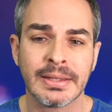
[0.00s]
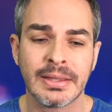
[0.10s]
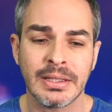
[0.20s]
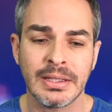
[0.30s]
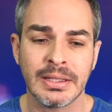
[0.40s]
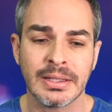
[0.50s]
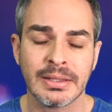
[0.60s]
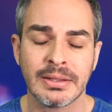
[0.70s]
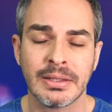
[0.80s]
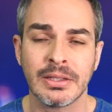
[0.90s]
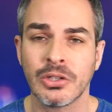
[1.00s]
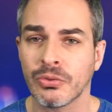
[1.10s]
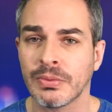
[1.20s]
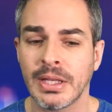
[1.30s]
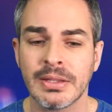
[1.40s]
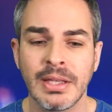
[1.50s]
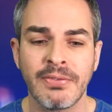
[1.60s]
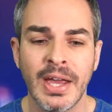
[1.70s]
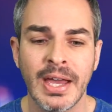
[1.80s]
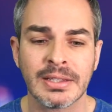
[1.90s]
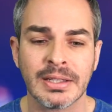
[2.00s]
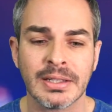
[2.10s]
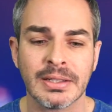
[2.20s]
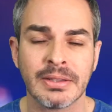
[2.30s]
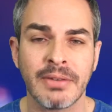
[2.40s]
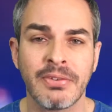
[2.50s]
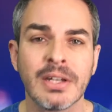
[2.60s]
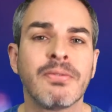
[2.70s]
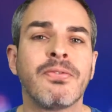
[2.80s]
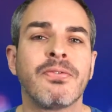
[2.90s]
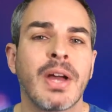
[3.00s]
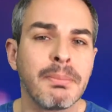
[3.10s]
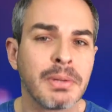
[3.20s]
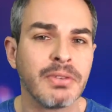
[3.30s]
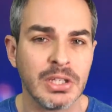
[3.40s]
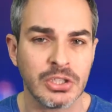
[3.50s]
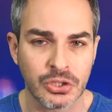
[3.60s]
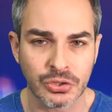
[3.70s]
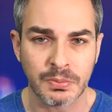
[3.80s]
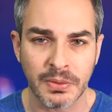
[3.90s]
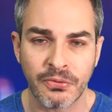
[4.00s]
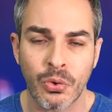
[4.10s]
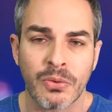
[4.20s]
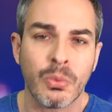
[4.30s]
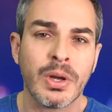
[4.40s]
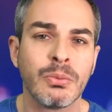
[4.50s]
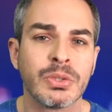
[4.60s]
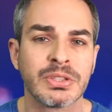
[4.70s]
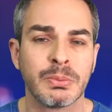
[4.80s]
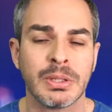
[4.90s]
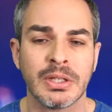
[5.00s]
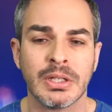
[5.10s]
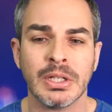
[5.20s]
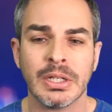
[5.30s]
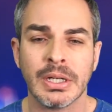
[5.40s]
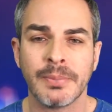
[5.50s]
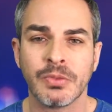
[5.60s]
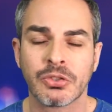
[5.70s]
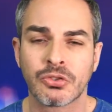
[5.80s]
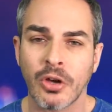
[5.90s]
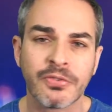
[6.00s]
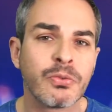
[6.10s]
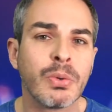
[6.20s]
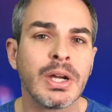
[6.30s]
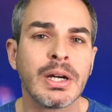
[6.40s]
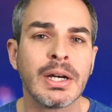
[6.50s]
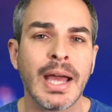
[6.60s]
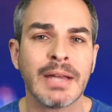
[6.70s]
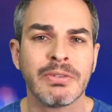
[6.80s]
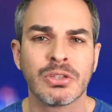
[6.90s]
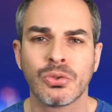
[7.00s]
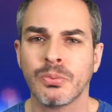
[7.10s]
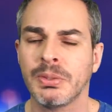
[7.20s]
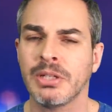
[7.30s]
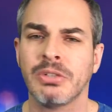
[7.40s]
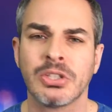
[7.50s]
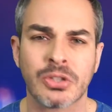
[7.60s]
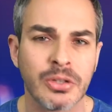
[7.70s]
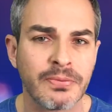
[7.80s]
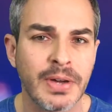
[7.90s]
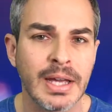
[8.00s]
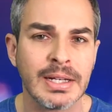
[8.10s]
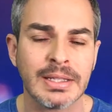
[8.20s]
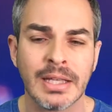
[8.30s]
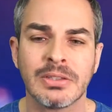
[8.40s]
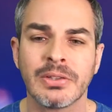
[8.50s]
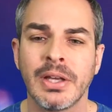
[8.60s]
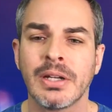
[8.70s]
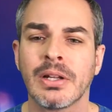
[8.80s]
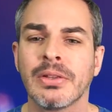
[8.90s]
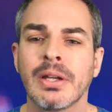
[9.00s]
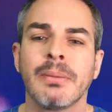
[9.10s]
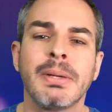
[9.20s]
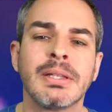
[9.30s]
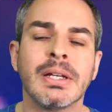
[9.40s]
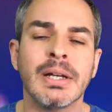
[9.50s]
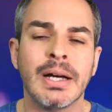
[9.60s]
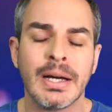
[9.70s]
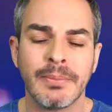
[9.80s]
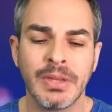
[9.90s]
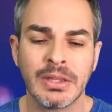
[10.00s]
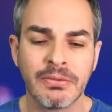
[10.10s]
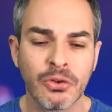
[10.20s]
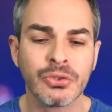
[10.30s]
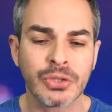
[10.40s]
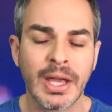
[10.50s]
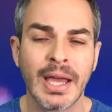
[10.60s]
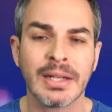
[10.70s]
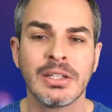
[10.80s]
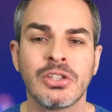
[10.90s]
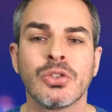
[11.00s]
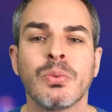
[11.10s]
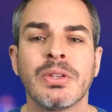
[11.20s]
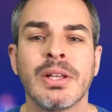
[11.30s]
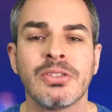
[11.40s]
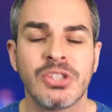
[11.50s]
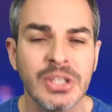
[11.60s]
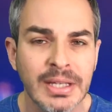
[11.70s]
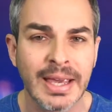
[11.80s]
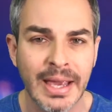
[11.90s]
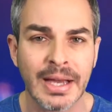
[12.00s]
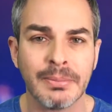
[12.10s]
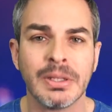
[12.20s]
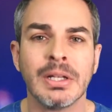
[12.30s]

they've had a couple of issues before. One was with the software having to be recertified, and that delayed it a little bit. And they've also had an issue with LG Chem,